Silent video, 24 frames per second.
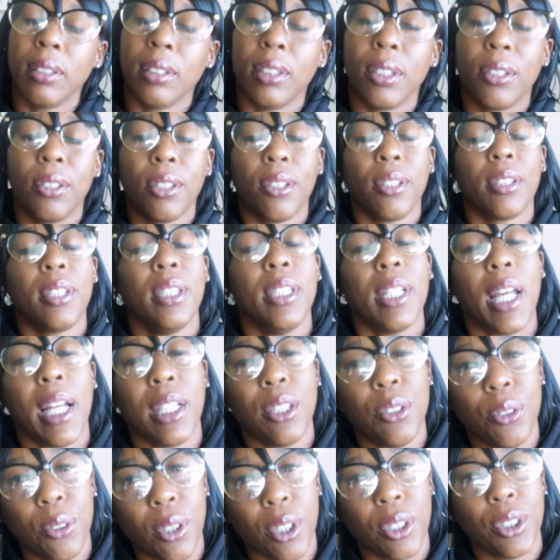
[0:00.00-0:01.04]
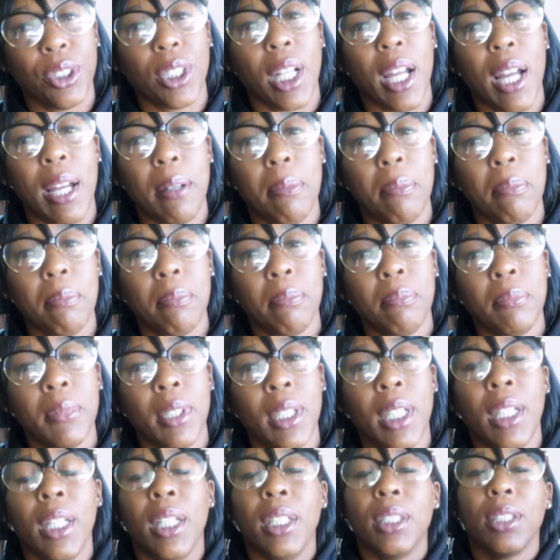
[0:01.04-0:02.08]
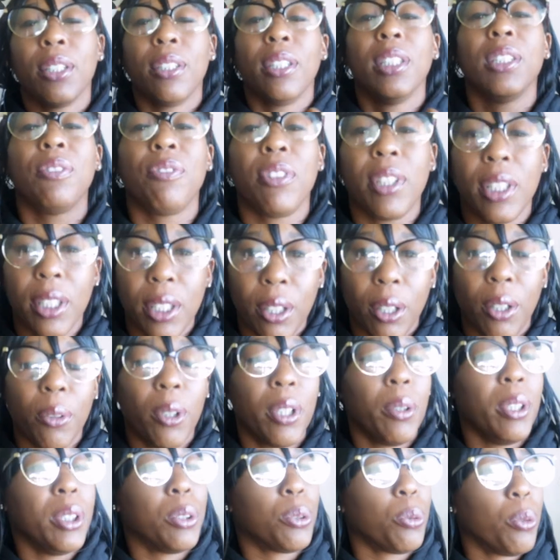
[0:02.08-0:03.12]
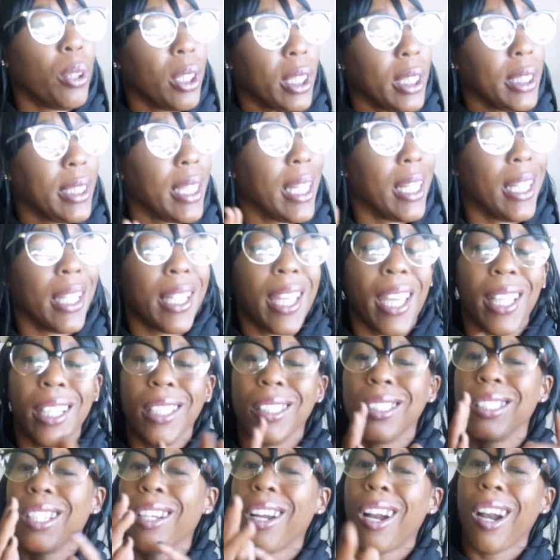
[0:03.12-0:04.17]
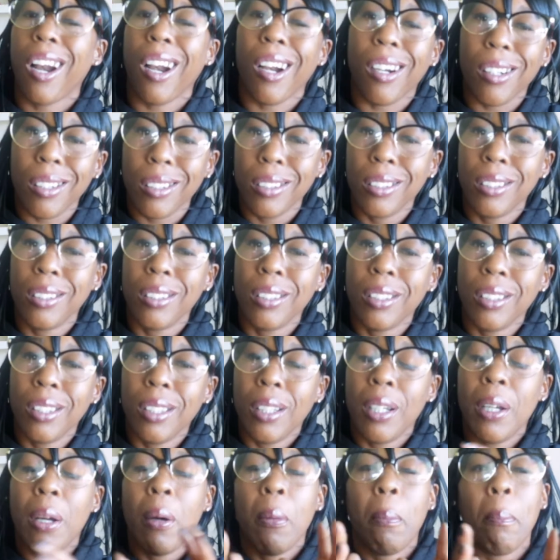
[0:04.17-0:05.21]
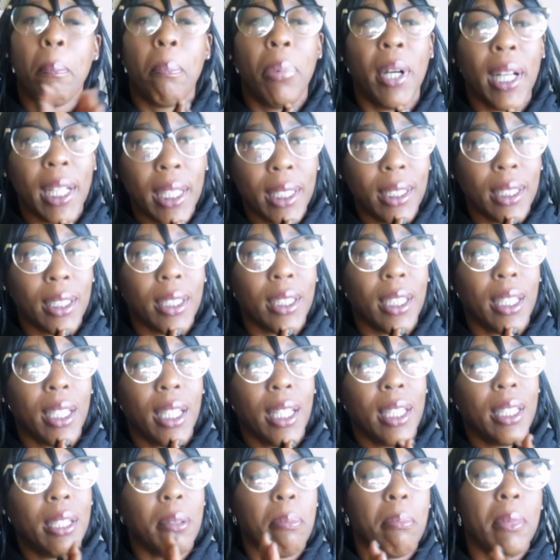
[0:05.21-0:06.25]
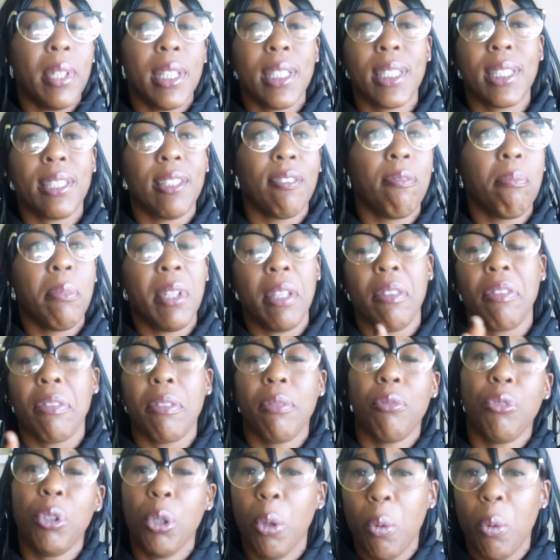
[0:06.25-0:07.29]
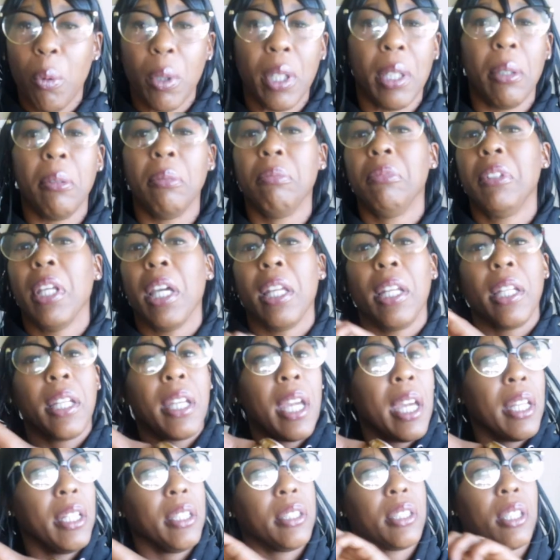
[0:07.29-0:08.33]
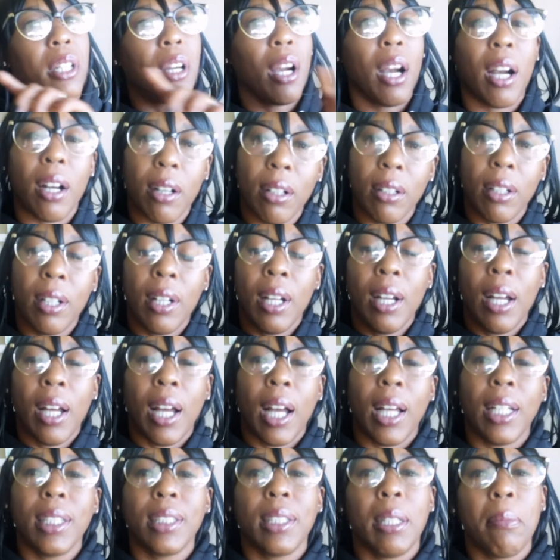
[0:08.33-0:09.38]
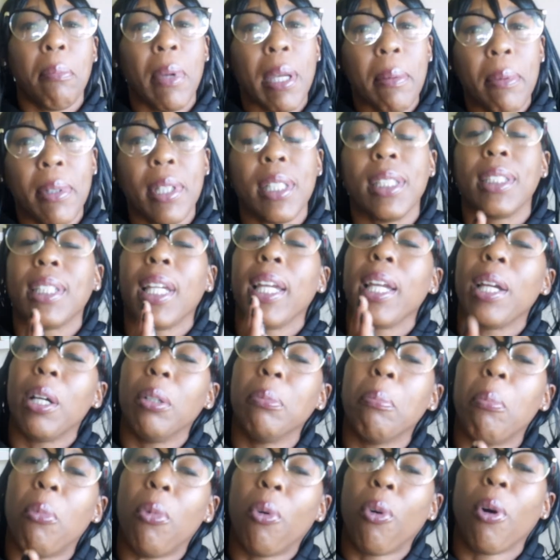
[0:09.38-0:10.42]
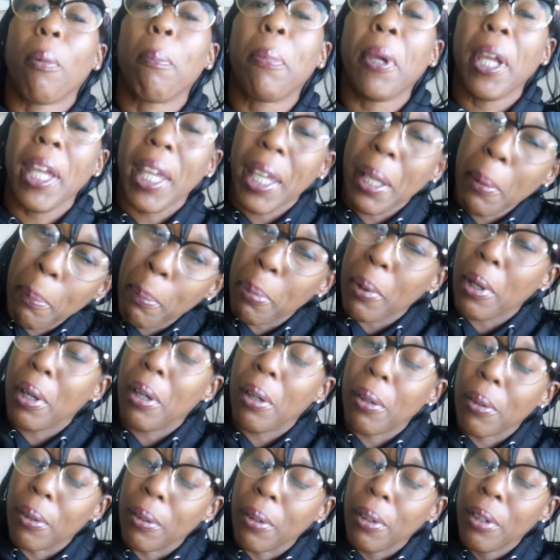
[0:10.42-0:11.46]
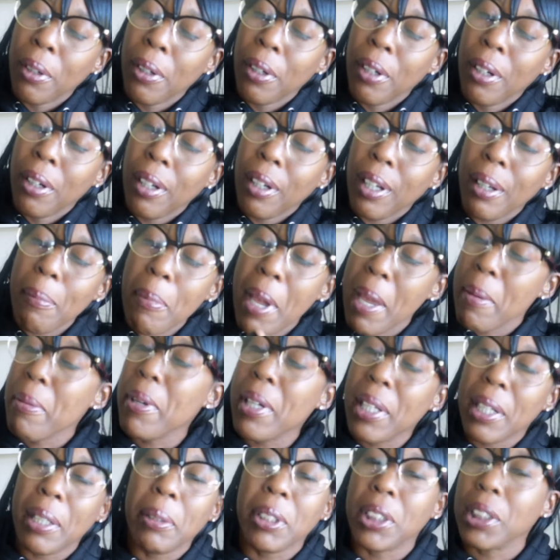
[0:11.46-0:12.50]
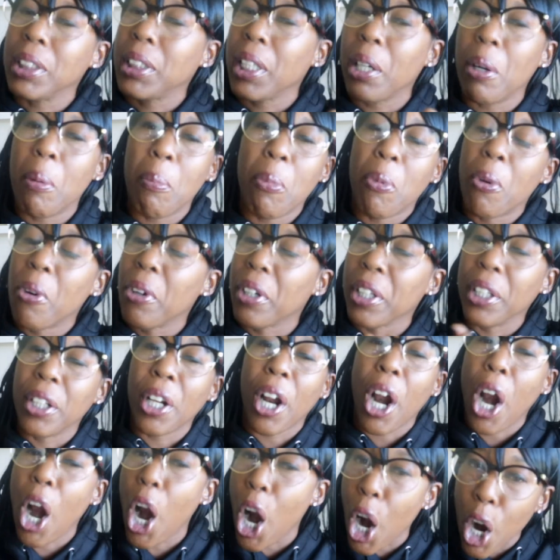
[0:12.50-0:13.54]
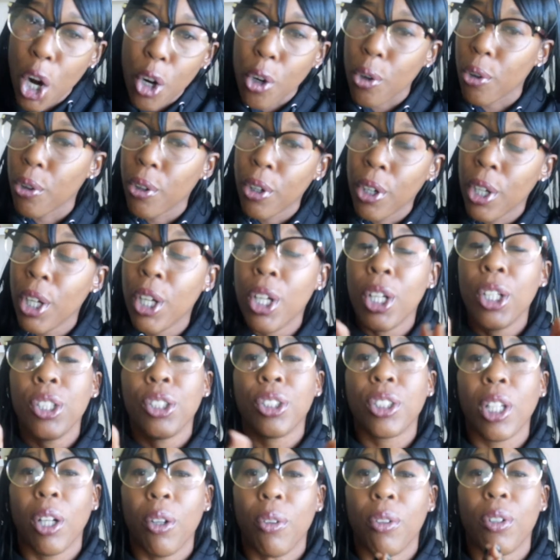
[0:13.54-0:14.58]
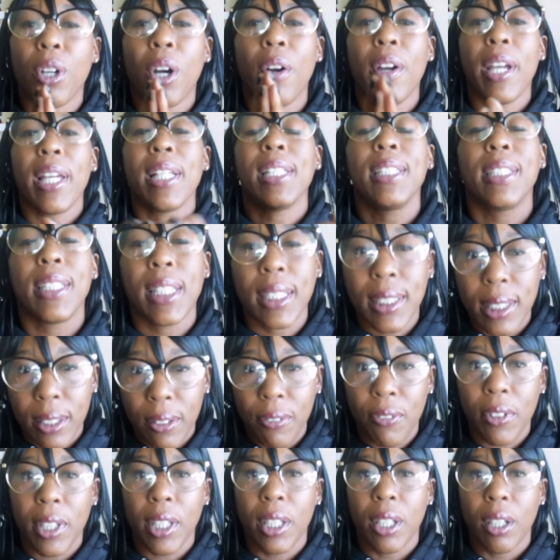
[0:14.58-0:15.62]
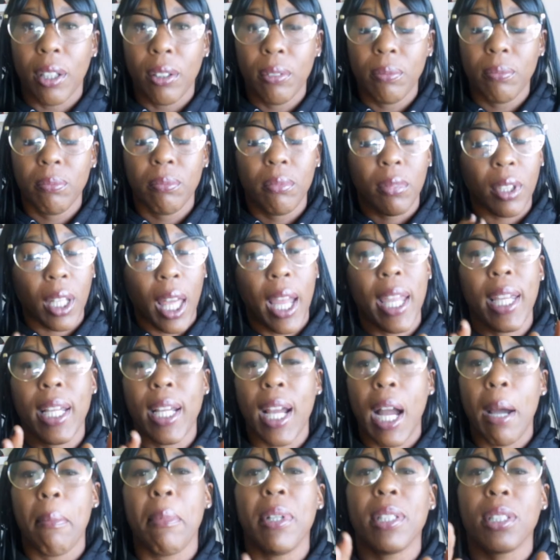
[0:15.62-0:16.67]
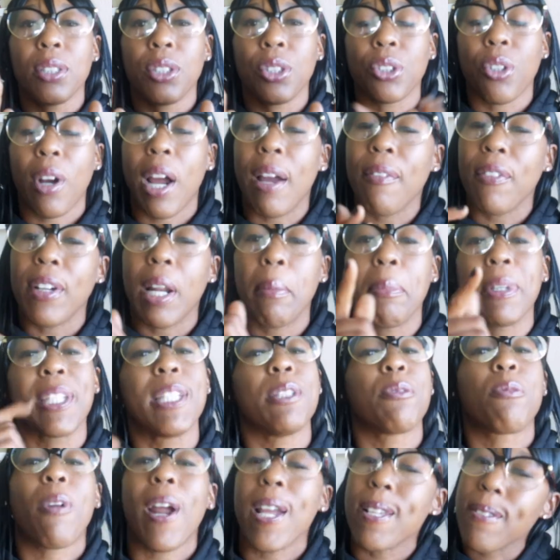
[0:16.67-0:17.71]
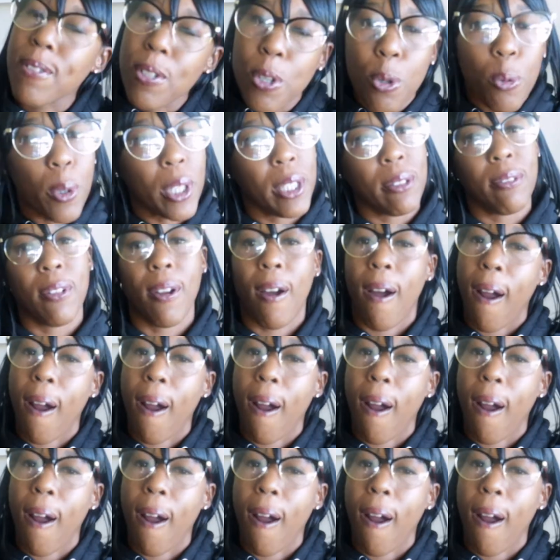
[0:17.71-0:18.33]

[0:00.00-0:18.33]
The girl did not do her job. So this video is really dedicated to her, but in the midst of me doing it dedicated to her, I said maybe this will help more people. Maybe it'll just help more than her. So go ahead, stick to the video, like, comment, and subscribe, and I'm gonna get right to it.